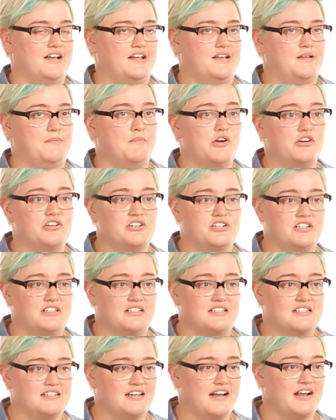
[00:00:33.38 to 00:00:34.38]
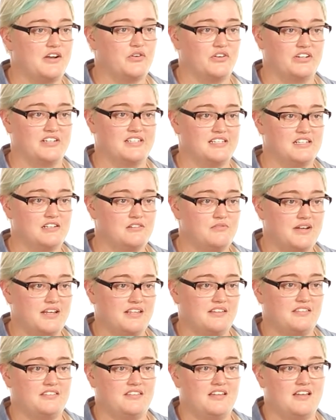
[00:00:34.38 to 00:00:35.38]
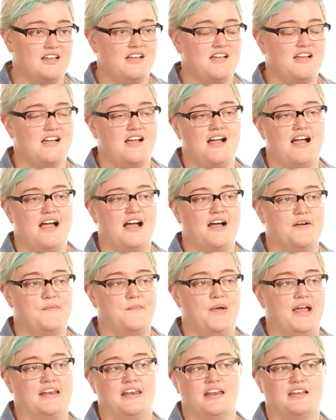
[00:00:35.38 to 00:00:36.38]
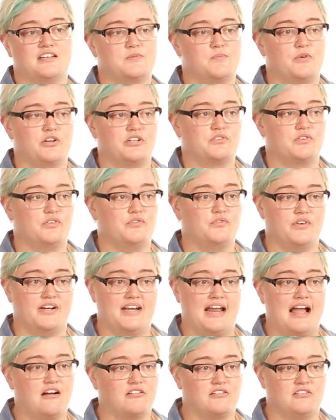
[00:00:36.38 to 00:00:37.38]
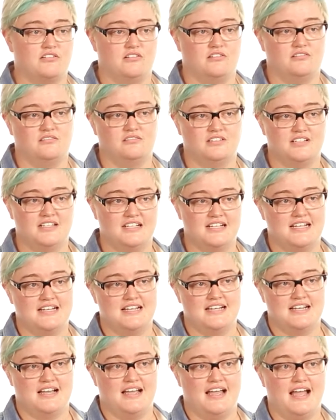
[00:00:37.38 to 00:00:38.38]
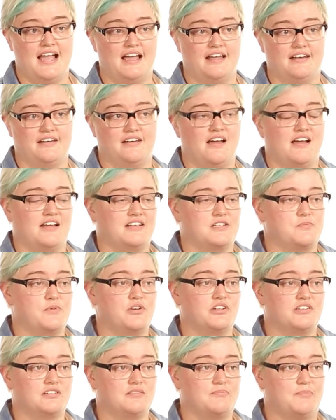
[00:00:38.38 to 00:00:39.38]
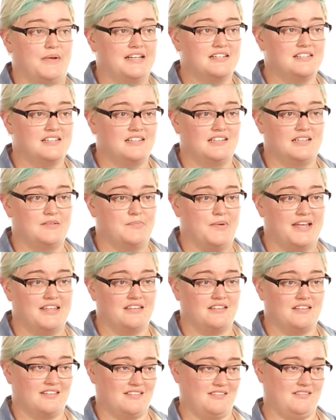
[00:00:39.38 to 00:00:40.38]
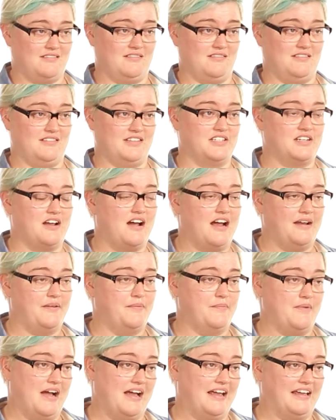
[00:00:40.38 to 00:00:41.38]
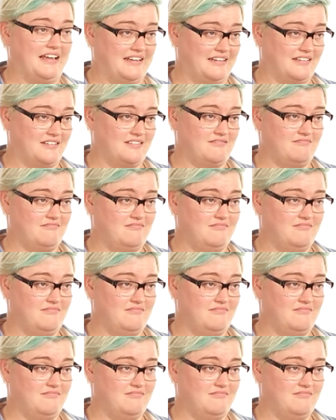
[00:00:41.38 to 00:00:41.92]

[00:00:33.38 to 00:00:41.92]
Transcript: emotions that I couldn't deal with, and I smoked to avoid alcohol. And I smoked basically by the time I had